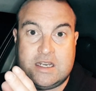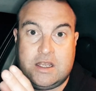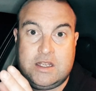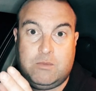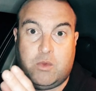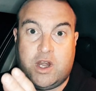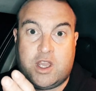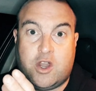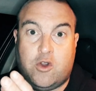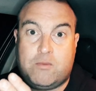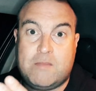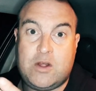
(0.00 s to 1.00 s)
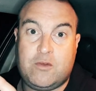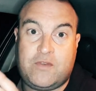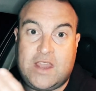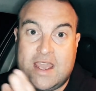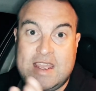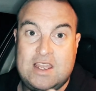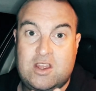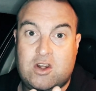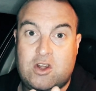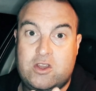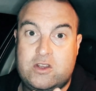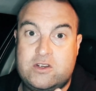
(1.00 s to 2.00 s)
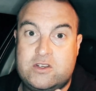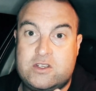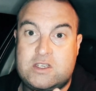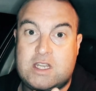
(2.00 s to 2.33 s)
he won a gold medal for England